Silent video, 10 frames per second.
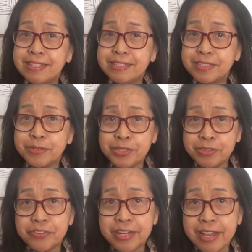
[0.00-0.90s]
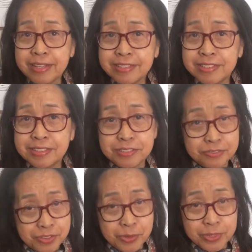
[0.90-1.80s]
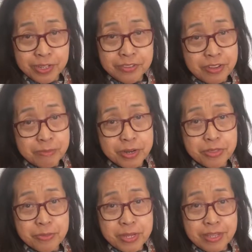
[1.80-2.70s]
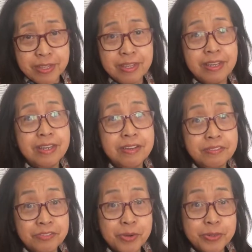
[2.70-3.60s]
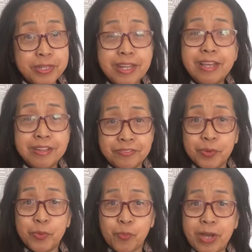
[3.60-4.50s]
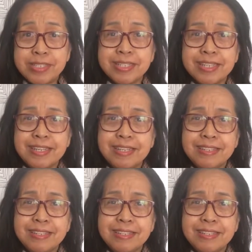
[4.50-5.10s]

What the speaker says: So don't forget to vote on November 3. Vote and vote wisely.